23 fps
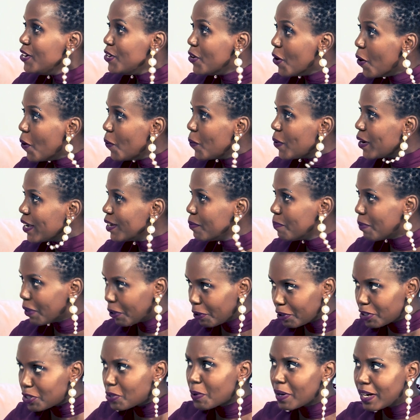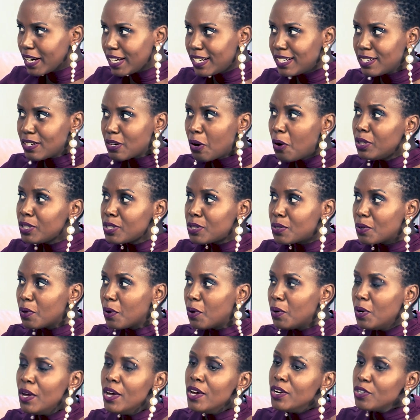Knowing, because you can
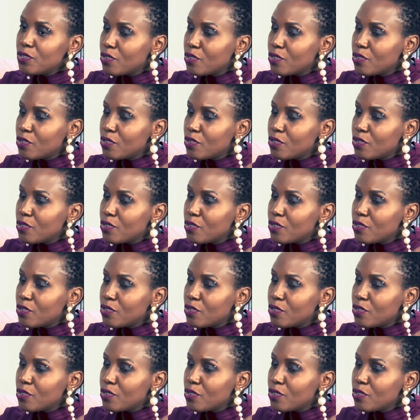also